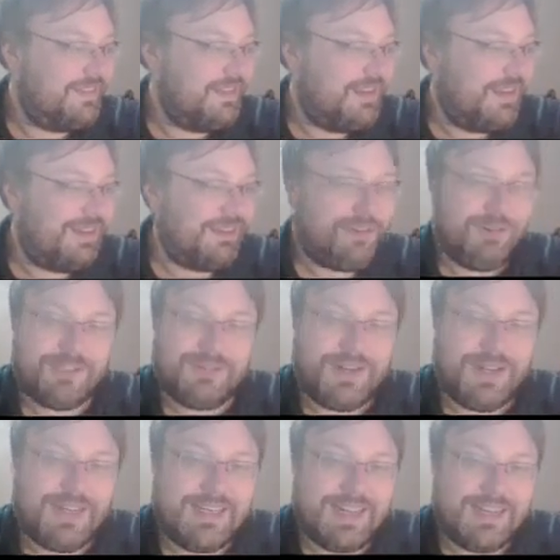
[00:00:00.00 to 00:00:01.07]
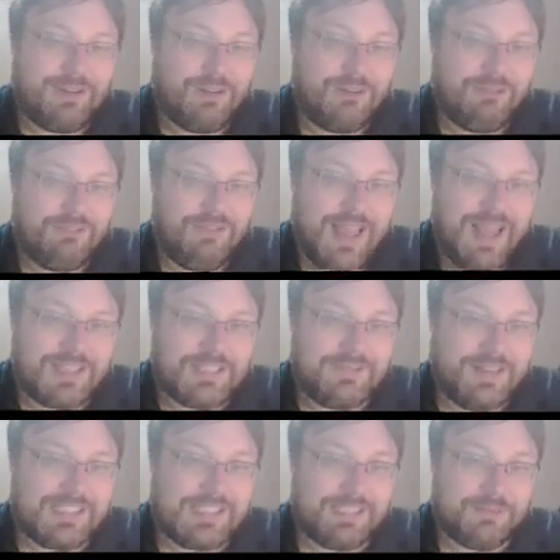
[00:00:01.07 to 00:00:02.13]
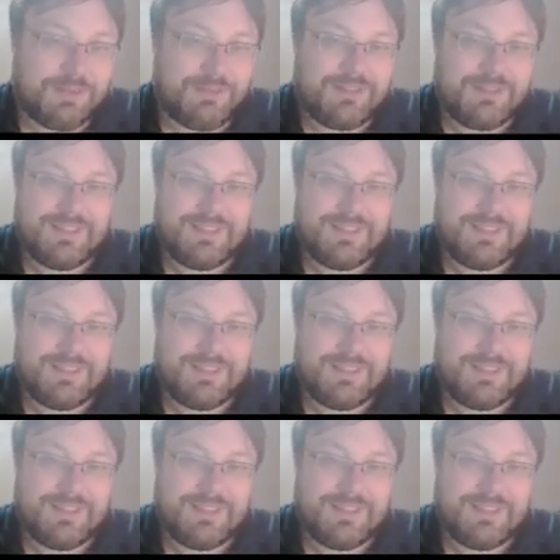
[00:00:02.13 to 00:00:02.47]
of course, we got the Colfax Festival,